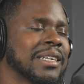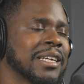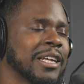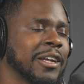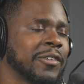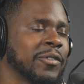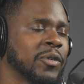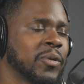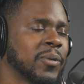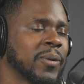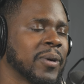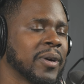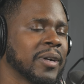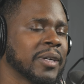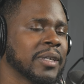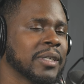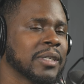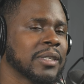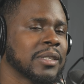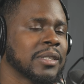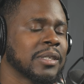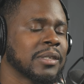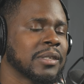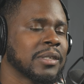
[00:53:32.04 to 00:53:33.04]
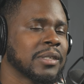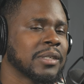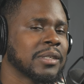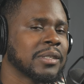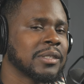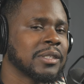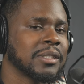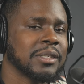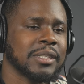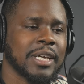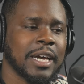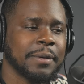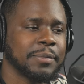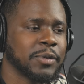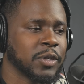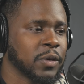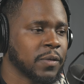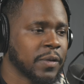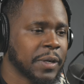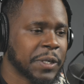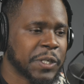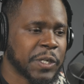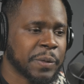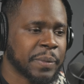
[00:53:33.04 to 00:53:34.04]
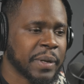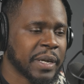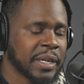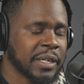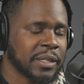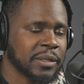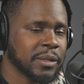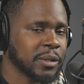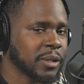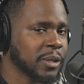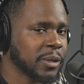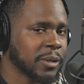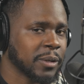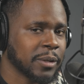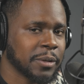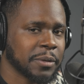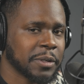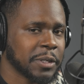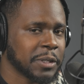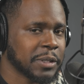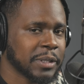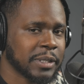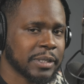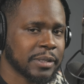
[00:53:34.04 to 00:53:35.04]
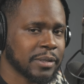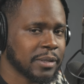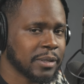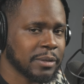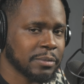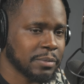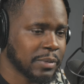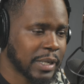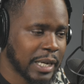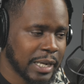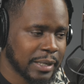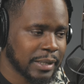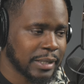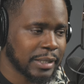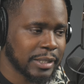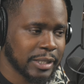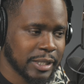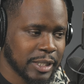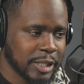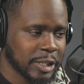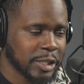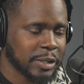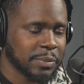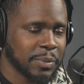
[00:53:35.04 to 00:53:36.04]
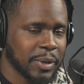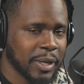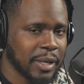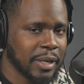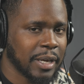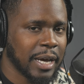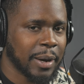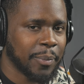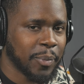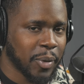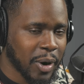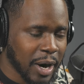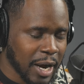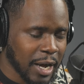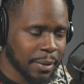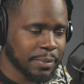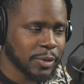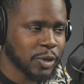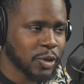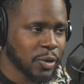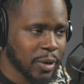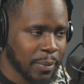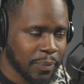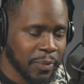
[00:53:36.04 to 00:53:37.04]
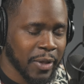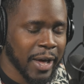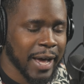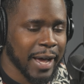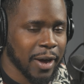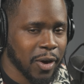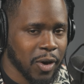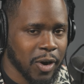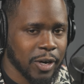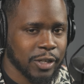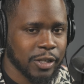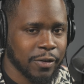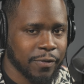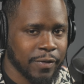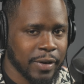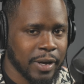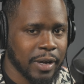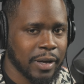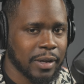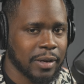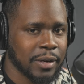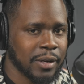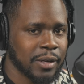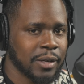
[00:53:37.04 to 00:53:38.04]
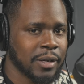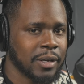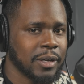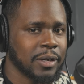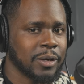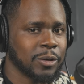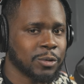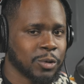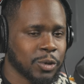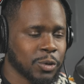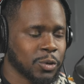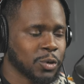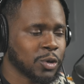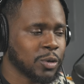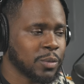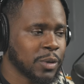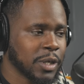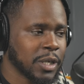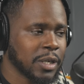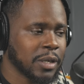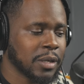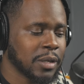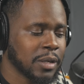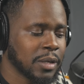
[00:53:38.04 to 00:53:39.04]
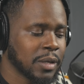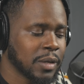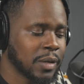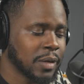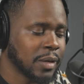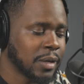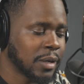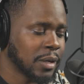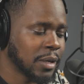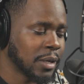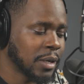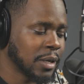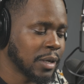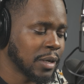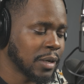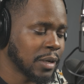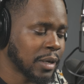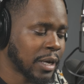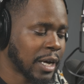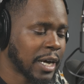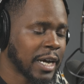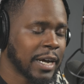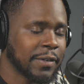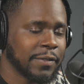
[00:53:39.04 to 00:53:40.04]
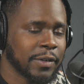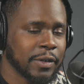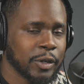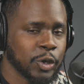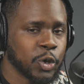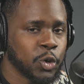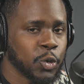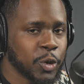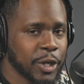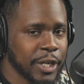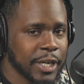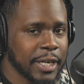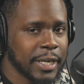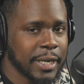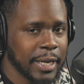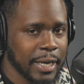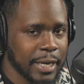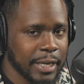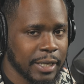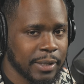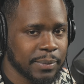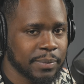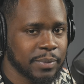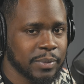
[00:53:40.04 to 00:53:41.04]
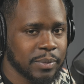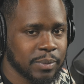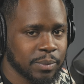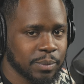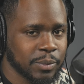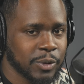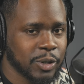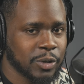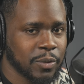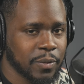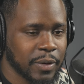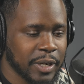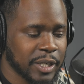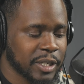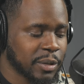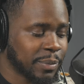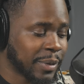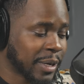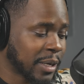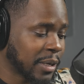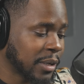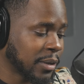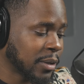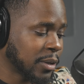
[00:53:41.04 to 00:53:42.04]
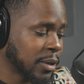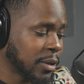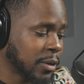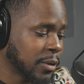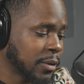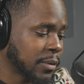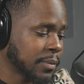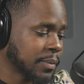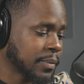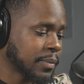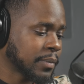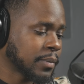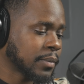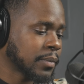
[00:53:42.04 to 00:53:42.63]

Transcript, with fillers: everywhere. Just type Sylvester McNutt the third. There's, it's just me. I promise you, I'm not hard to find on social media. I have a unique name, Sylvester McNutt the third.